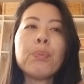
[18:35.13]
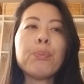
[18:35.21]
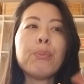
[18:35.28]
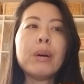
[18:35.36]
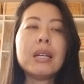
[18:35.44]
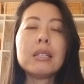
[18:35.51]

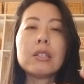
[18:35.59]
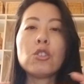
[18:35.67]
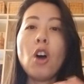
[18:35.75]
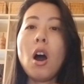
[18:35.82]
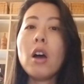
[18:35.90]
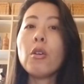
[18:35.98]
but it's
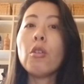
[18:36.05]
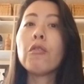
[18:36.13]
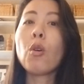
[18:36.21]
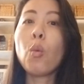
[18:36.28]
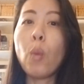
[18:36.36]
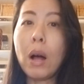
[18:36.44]
not
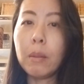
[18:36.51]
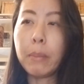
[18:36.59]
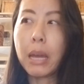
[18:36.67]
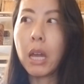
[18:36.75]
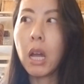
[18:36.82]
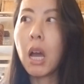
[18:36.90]

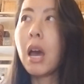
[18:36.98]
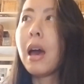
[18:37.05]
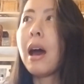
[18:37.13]
overwhelming.